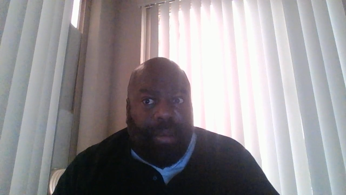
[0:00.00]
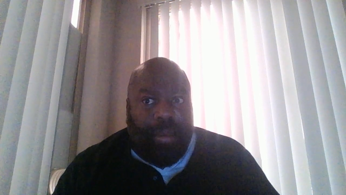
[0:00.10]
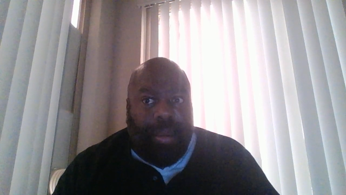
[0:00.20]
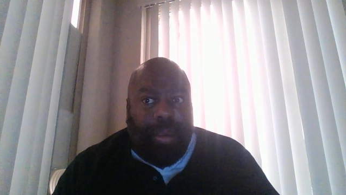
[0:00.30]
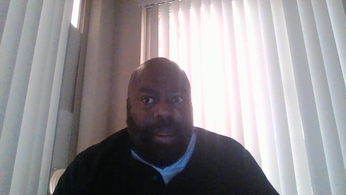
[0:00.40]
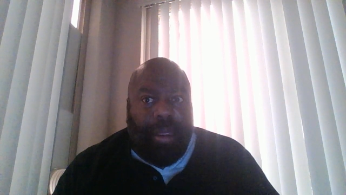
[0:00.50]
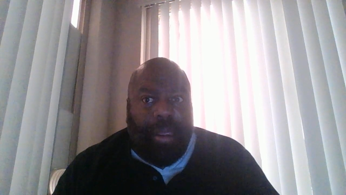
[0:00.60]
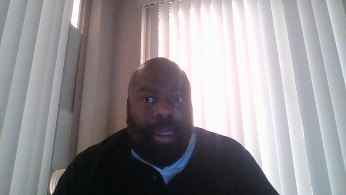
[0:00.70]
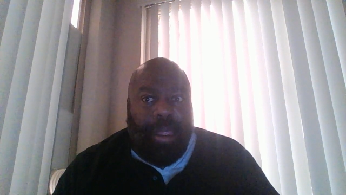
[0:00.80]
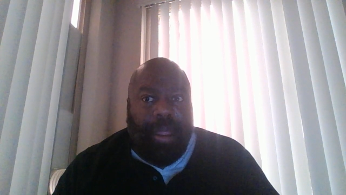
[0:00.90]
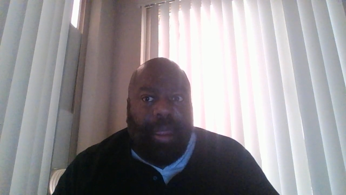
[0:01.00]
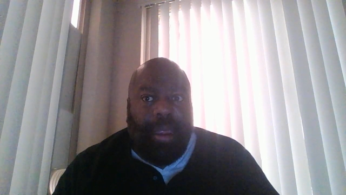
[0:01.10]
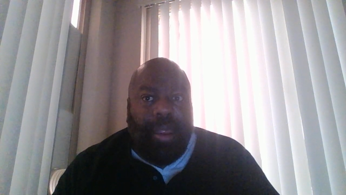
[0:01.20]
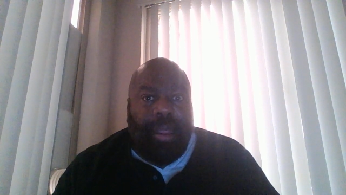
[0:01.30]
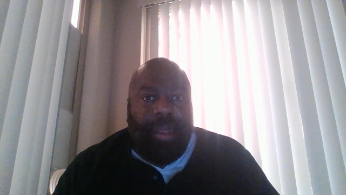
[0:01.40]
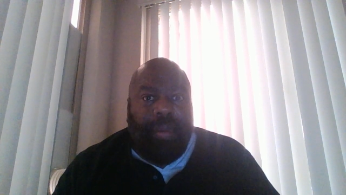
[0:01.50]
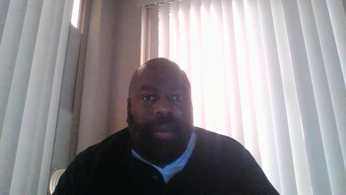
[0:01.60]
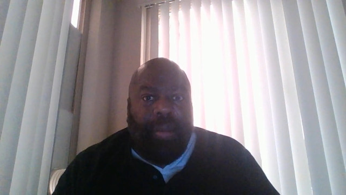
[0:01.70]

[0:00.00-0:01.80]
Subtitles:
[no speech]